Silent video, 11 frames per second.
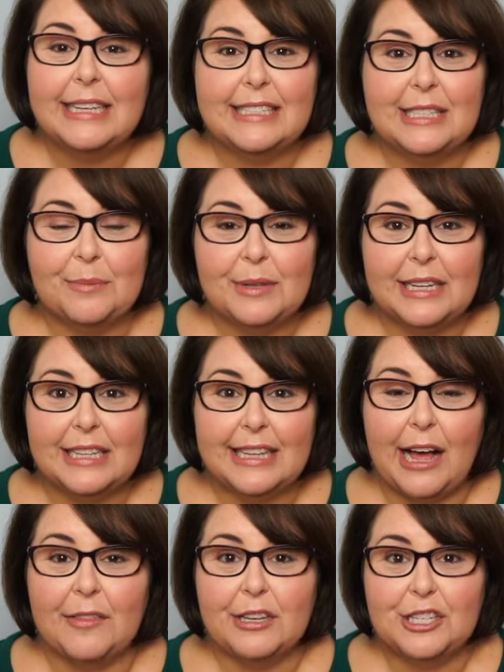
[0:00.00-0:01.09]
Simply
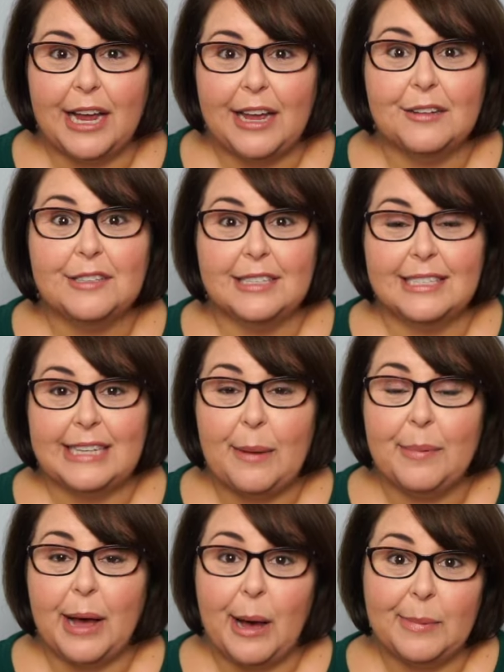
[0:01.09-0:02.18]
allow the child to
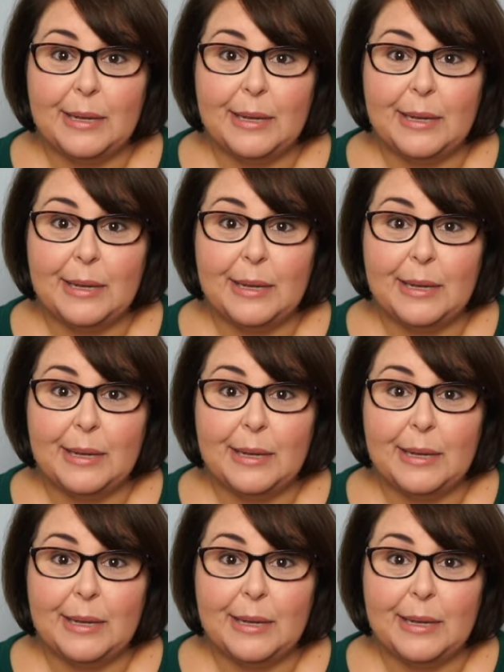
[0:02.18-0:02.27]
step up